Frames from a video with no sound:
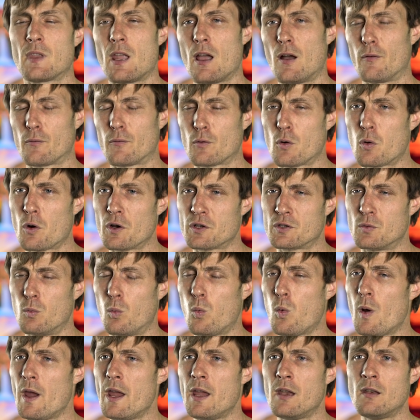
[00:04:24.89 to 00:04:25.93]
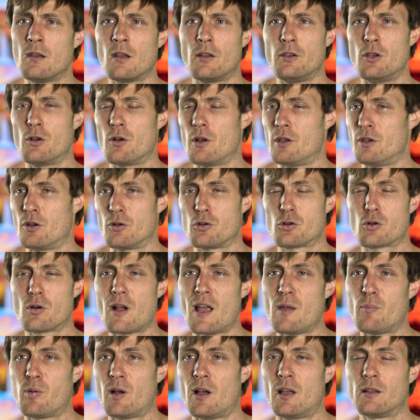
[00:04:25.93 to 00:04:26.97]
Now, of course, wind on your, on your
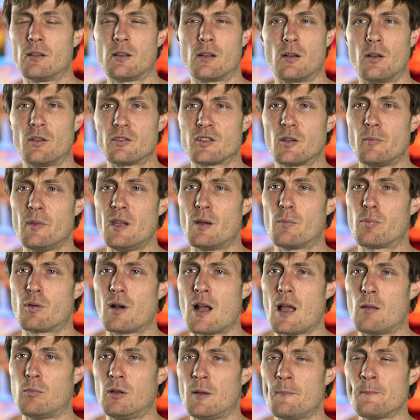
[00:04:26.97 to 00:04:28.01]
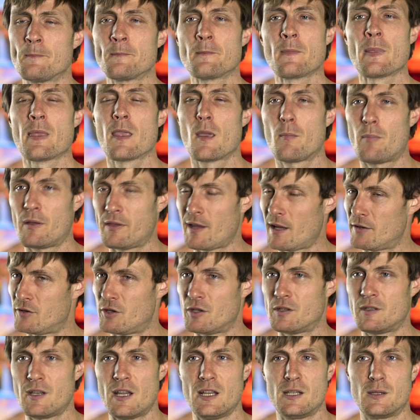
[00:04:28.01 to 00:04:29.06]
tripod could also be a problem, but that
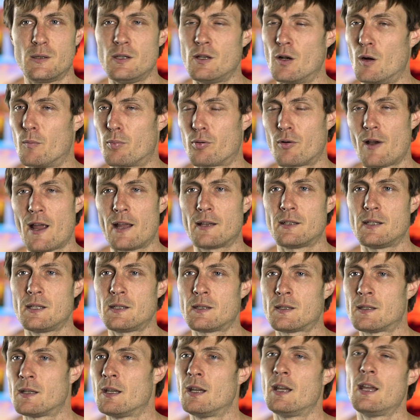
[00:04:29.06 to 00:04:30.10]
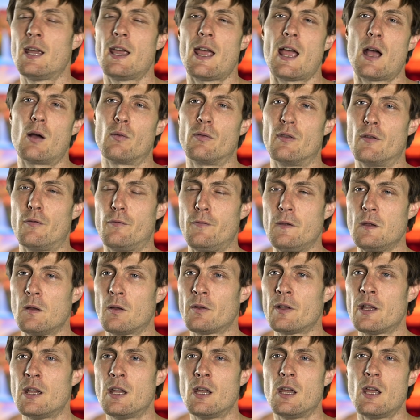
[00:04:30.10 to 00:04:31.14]
just takes, you know, practice out in the
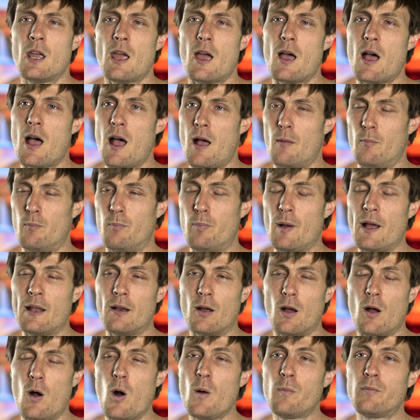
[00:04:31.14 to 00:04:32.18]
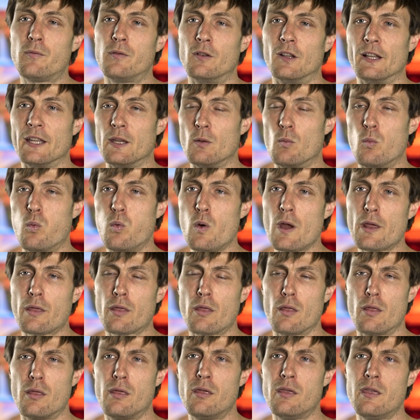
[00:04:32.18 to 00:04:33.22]
field. But hopefully,
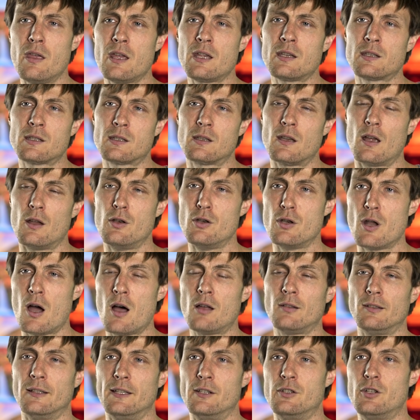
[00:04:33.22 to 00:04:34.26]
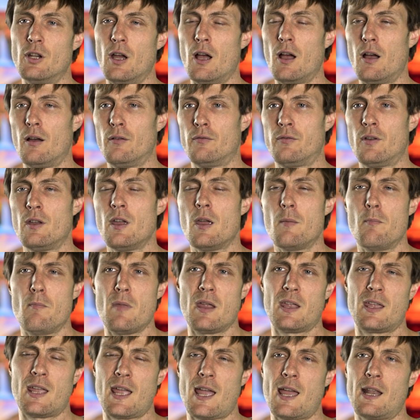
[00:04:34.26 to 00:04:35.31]
with this knowledge of
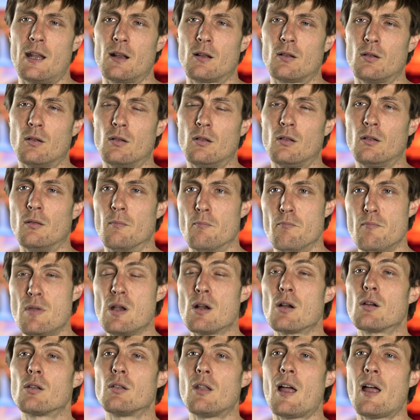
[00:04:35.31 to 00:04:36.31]
mechanical mirror